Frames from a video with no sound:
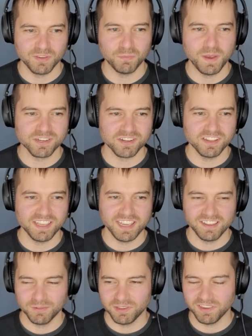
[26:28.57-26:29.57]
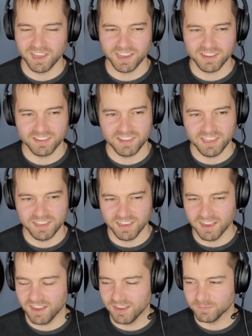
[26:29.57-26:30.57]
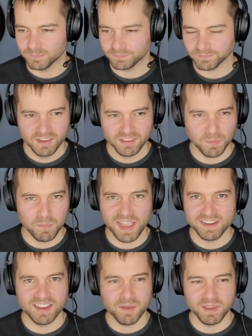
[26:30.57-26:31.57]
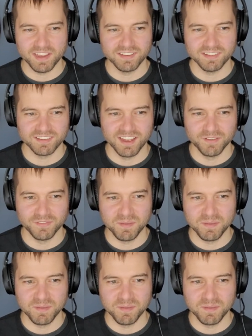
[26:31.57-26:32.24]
especially with like the uh, the pandemic and stuff.